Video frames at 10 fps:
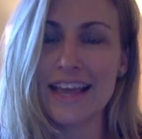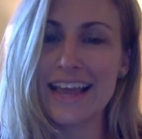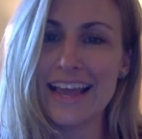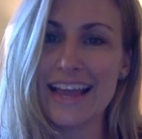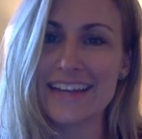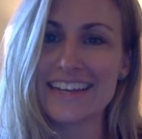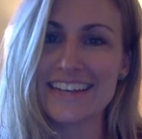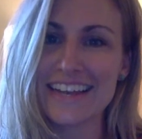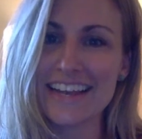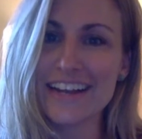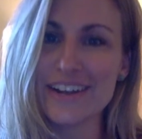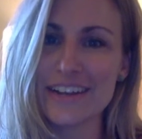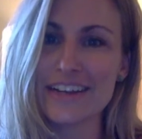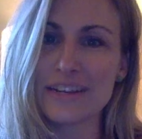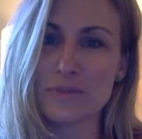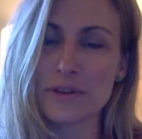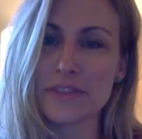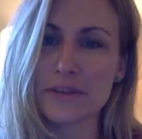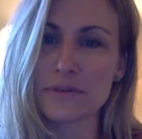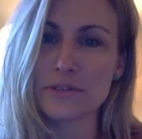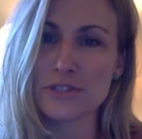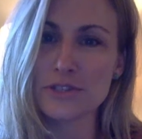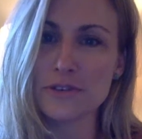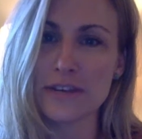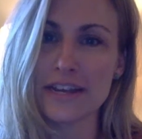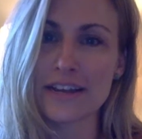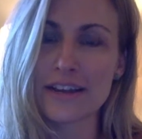And inherent in what they were doing